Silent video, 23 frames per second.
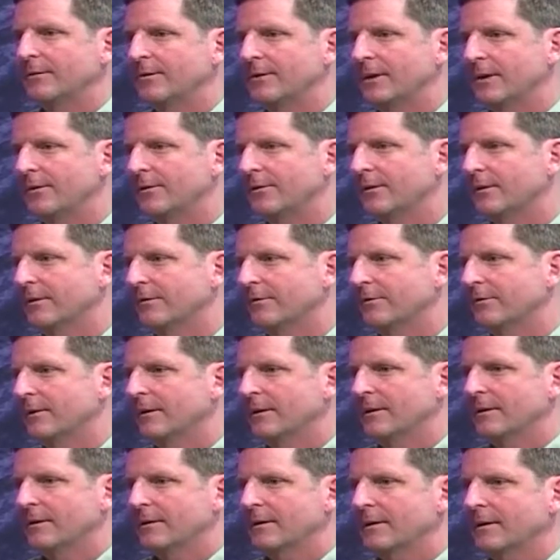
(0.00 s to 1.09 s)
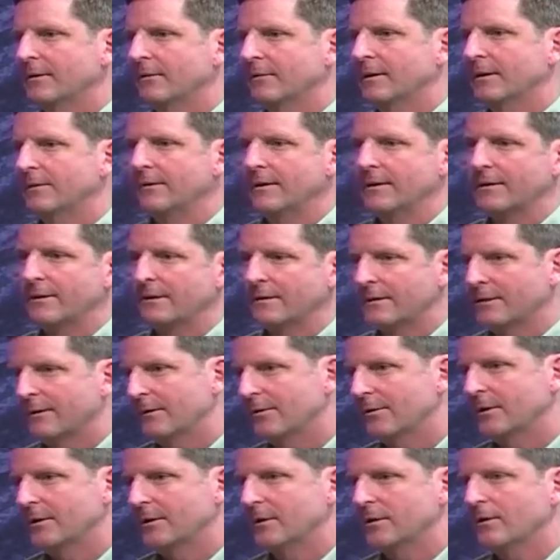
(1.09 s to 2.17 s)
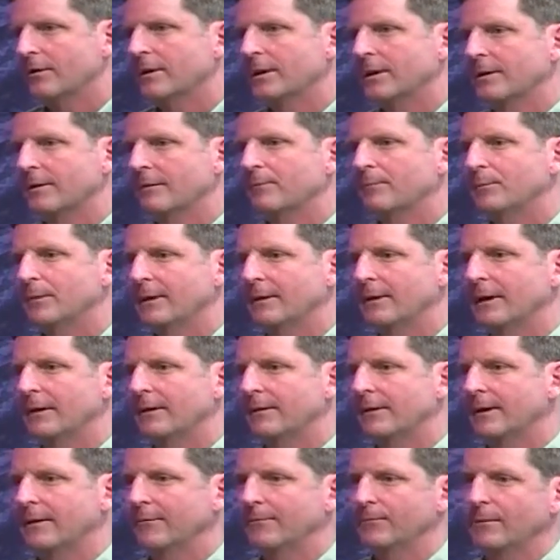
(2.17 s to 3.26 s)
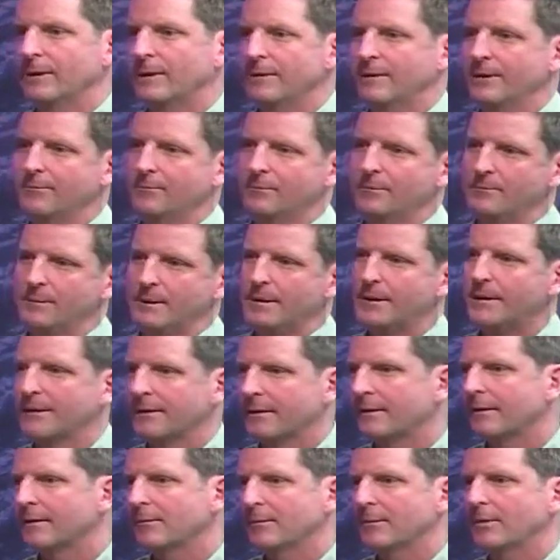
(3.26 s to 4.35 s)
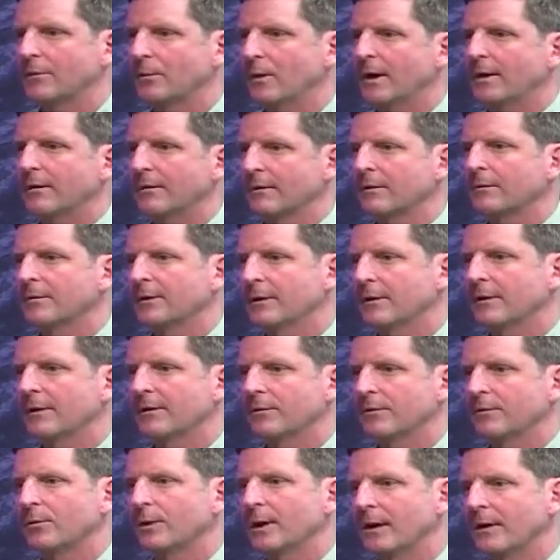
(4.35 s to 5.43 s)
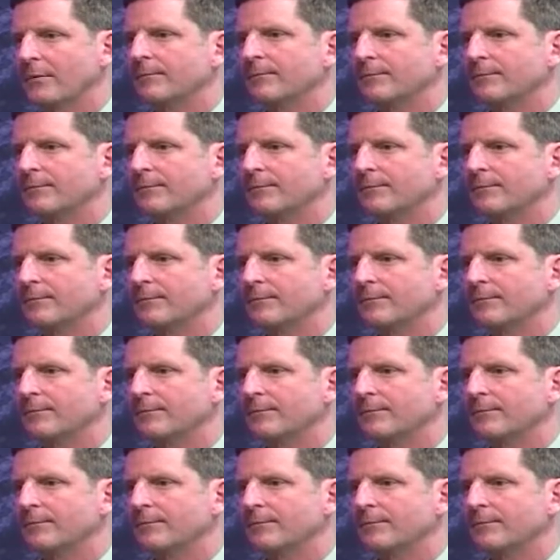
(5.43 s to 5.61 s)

sense of living as a unit, but and then being in the wider community as well.